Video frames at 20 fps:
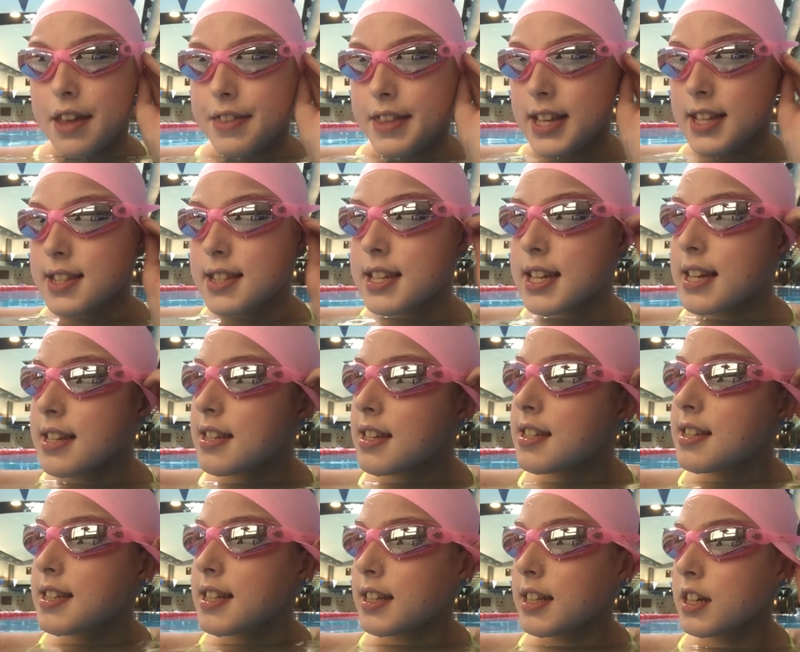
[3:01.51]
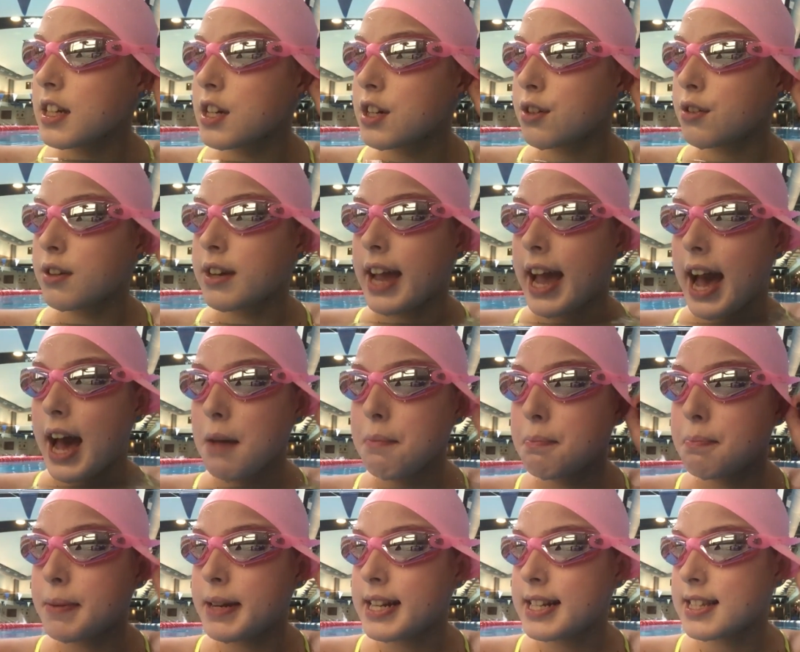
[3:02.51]
This is a silicone cap,
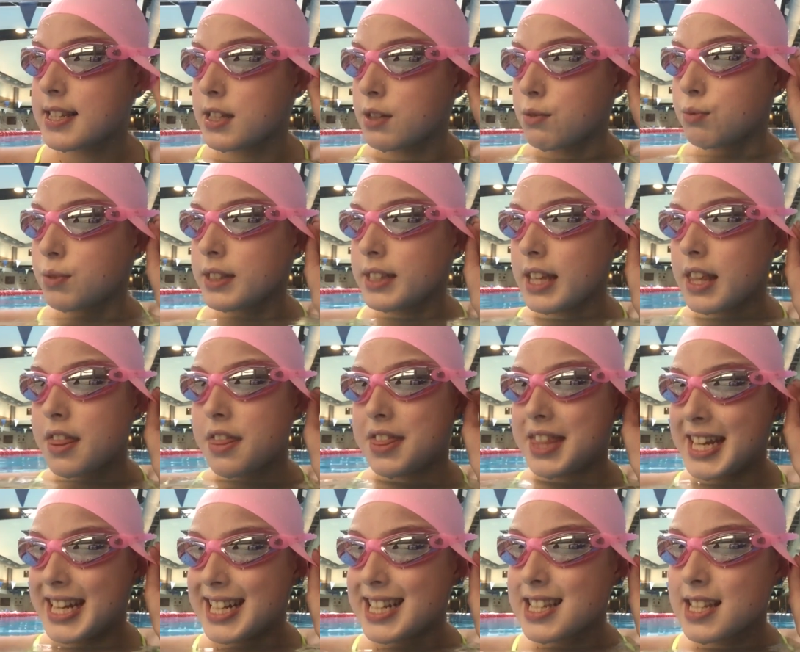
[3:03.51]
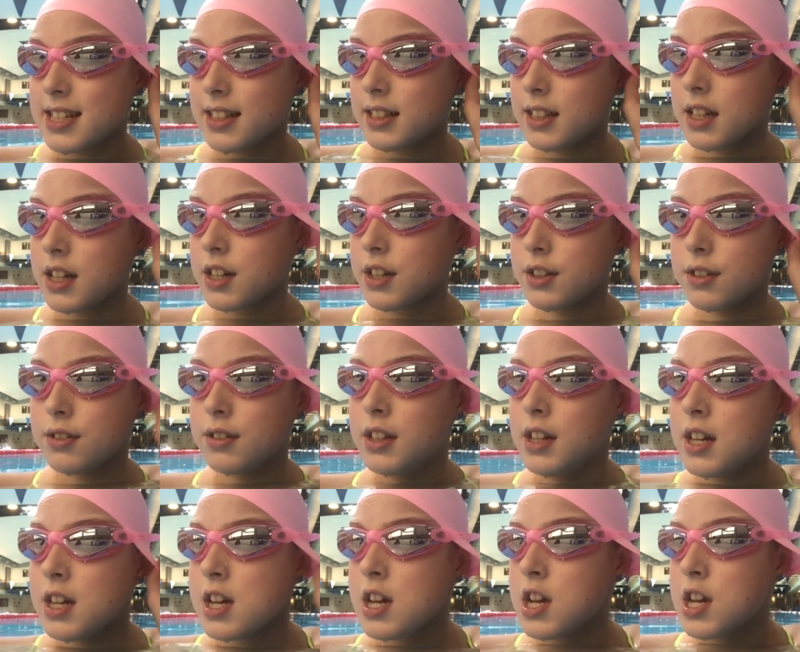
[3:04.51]
but it's a really thin silicone.
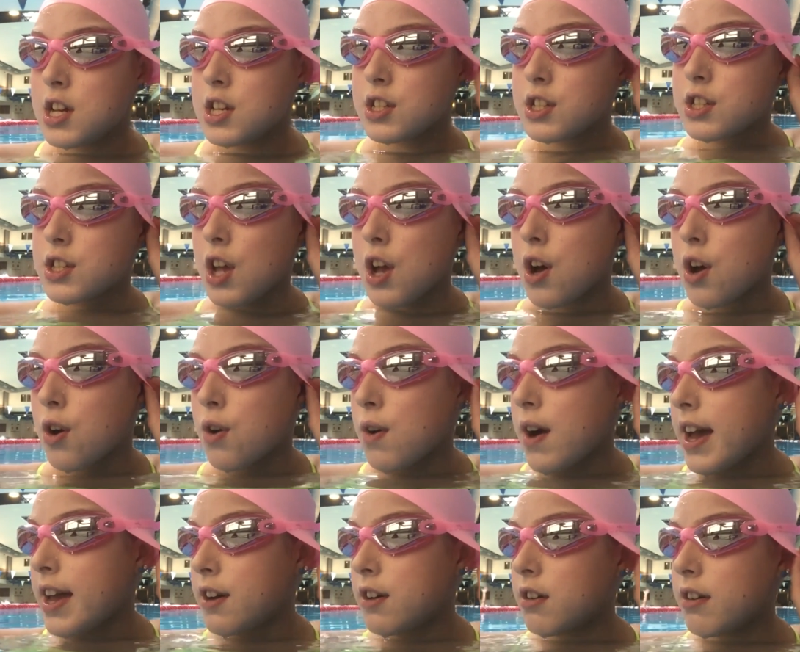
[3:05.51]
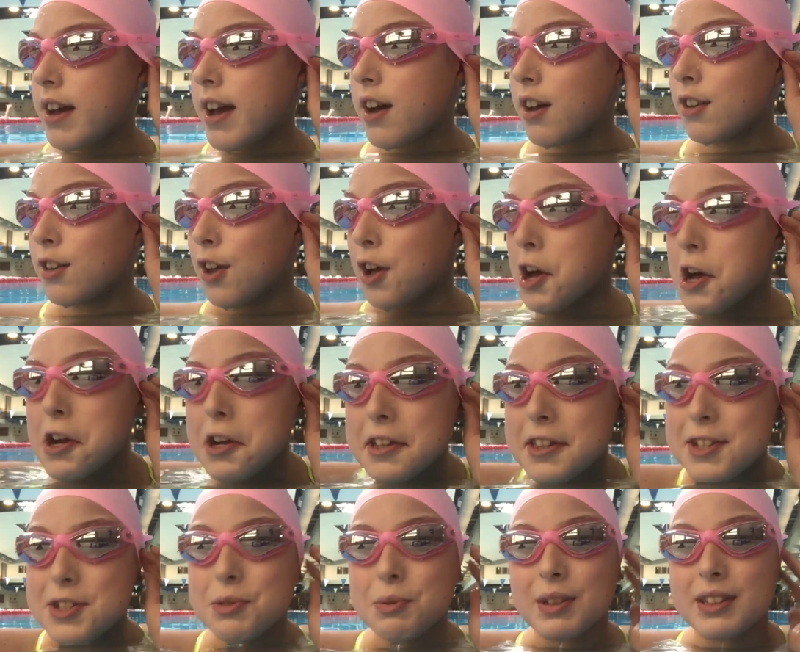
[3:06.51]
So I don't know how long
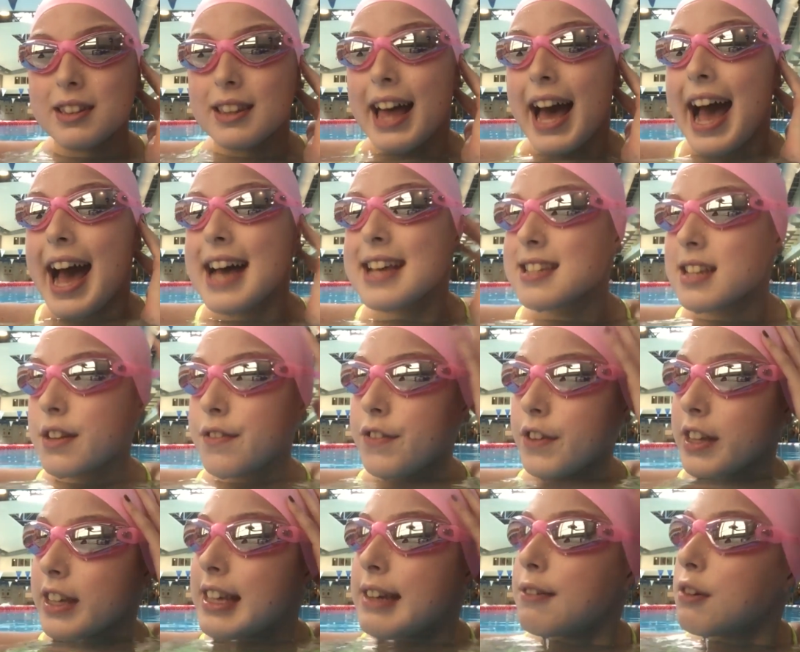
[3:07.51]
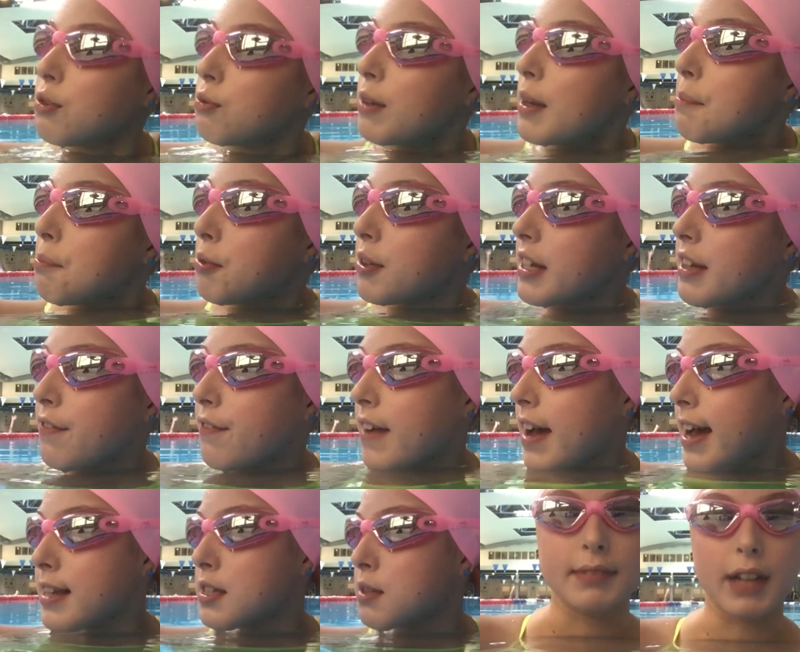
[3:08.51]
this would last. I feel like it would rip pretty
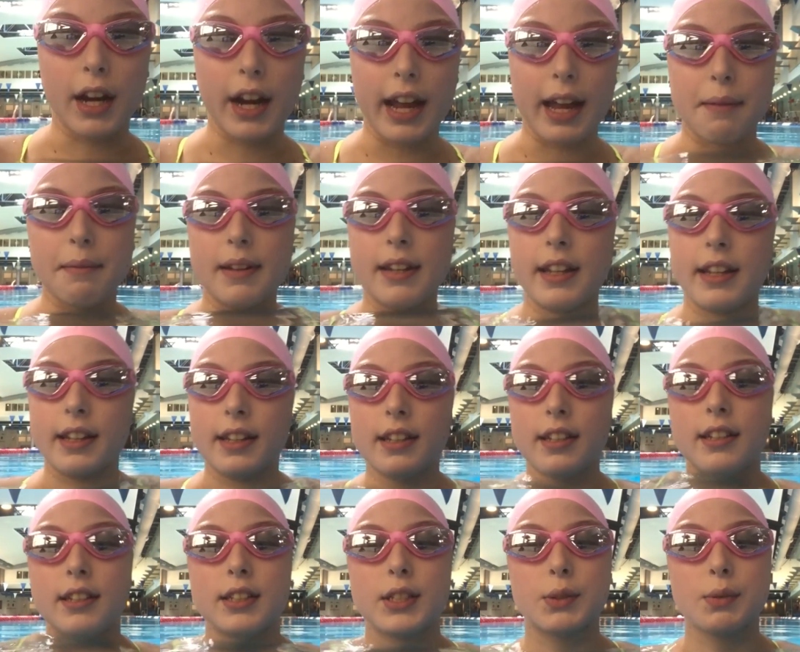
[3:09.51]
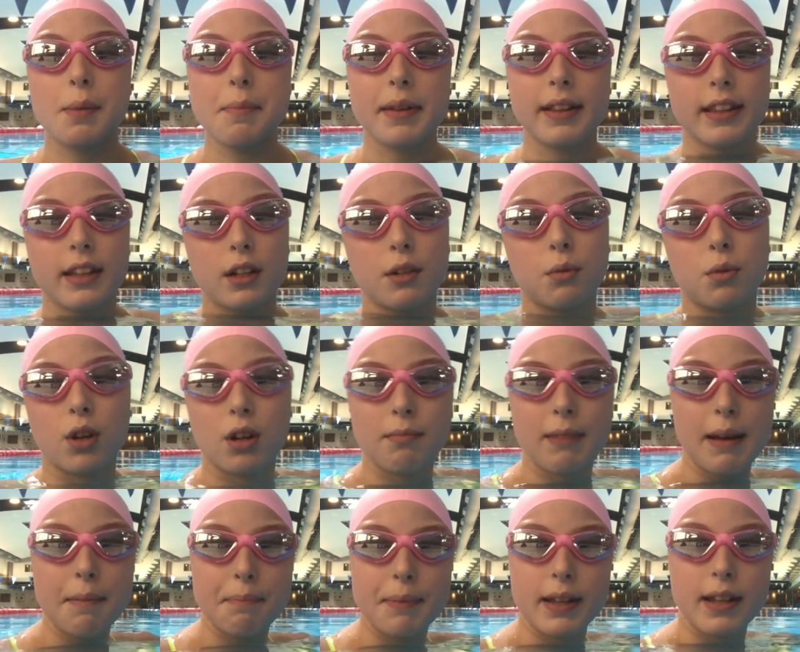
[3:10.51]
fast. All right, I'm gonna swim a little warm
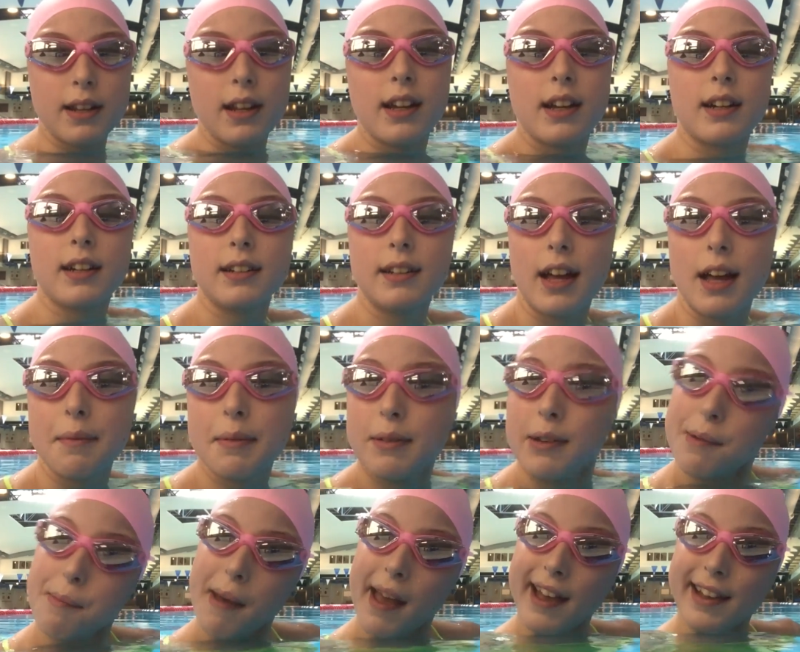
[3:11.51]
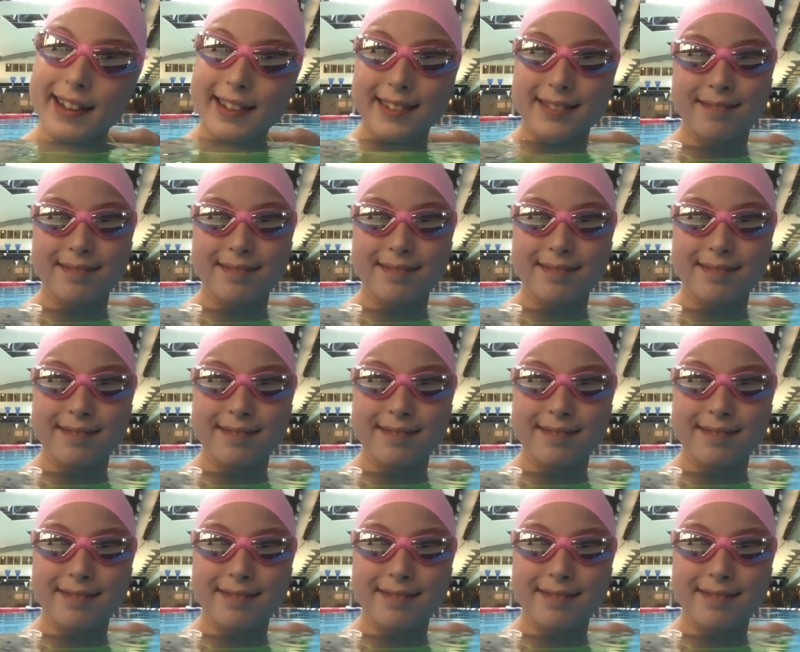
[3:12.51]
up and I'll be right back.